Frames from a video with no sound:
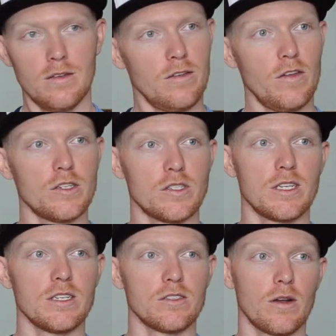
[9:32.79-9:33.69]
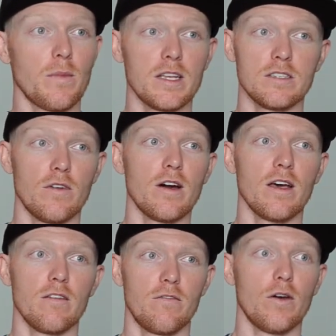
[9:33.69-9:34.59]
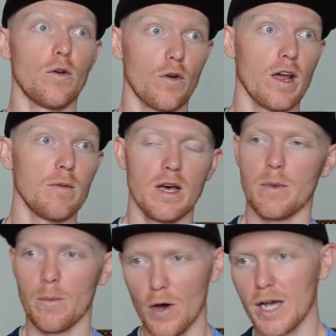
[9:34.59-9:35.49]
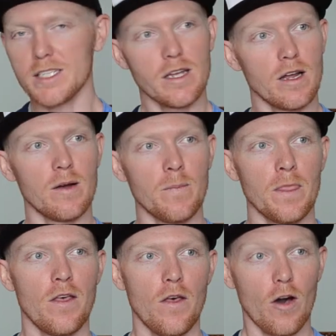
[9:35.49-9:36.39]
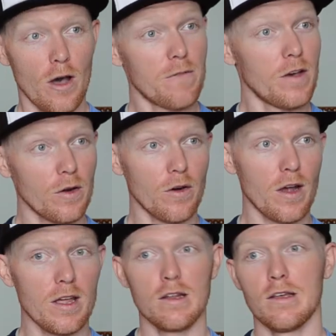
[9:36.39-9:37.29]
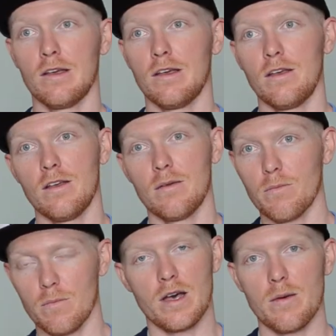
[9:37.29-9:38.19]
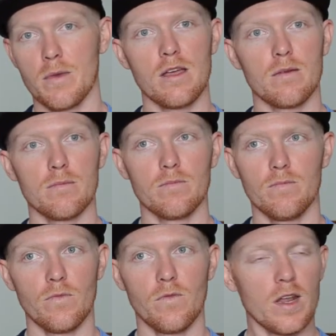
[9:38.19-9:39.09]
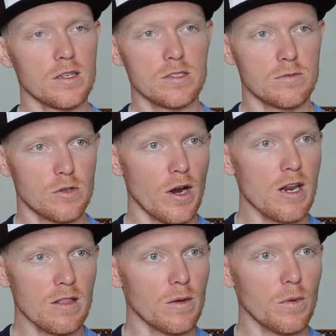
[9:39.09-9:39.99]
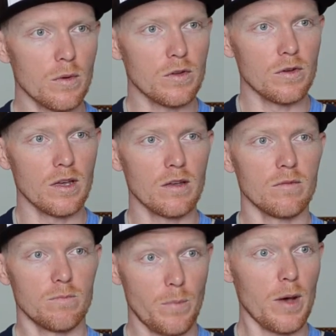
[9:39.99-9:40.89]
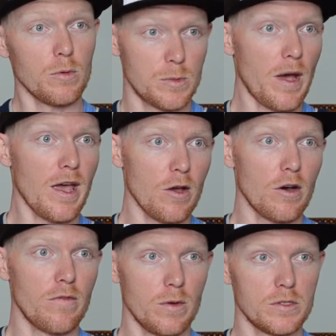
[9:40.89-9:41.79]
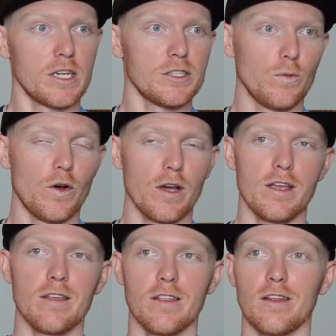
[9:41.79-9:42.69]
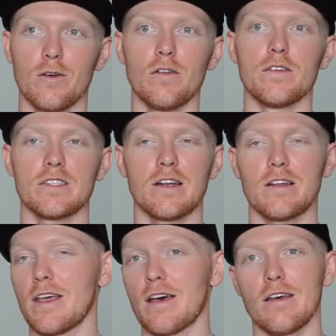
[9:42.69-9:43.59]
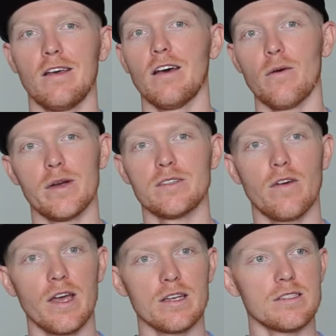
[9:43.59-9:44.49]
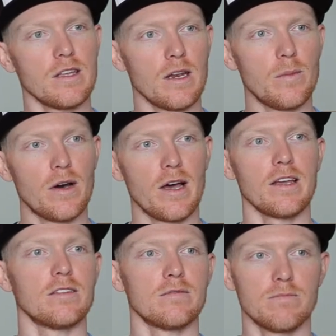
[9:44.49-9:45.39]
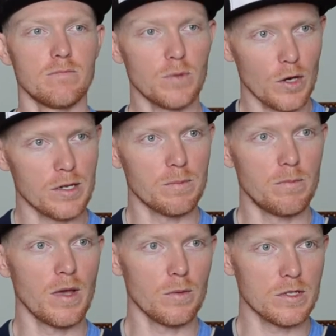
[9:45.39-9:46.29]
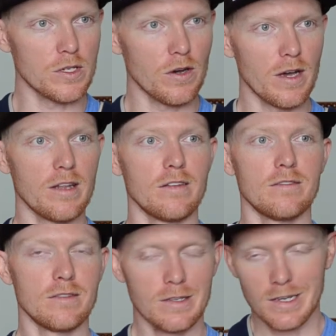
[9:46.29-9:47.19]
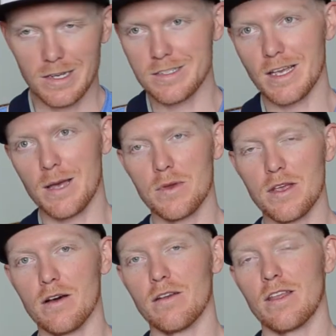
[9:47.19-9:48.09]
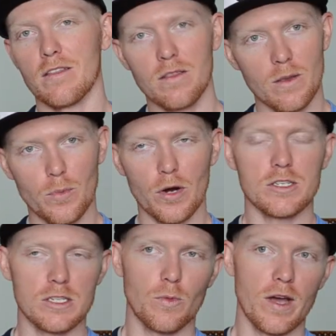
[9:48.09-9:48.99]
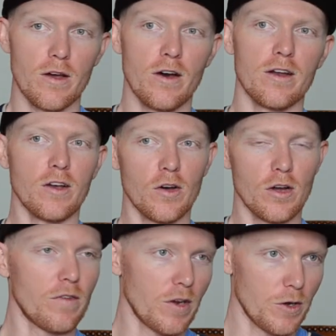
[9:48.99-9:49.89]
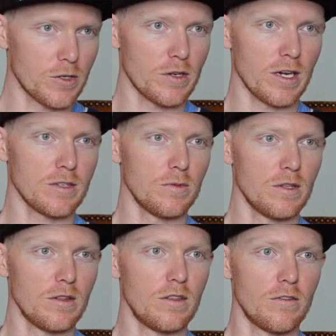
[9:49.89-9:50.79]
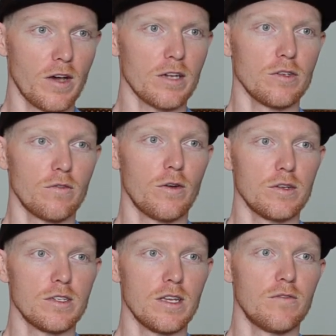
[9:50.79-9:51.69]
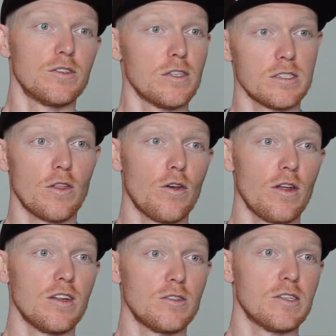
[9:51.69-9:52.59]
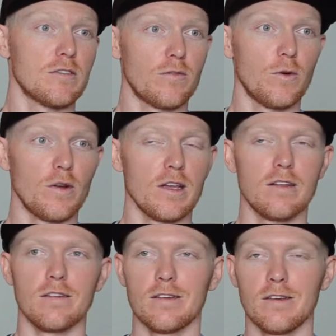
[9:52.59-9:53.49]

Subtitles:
finished the season on a massive high. It felt great. I had my bike set up. I felt great. Me and Fenner's training that we were doing was paying off, and it was actually working. And then all of a sudden, I went to Vegas in a bike and got to meet with Giant, and same deal. And then the process went on, and got offered a contract with the factory off-road team for 2013, 2014, and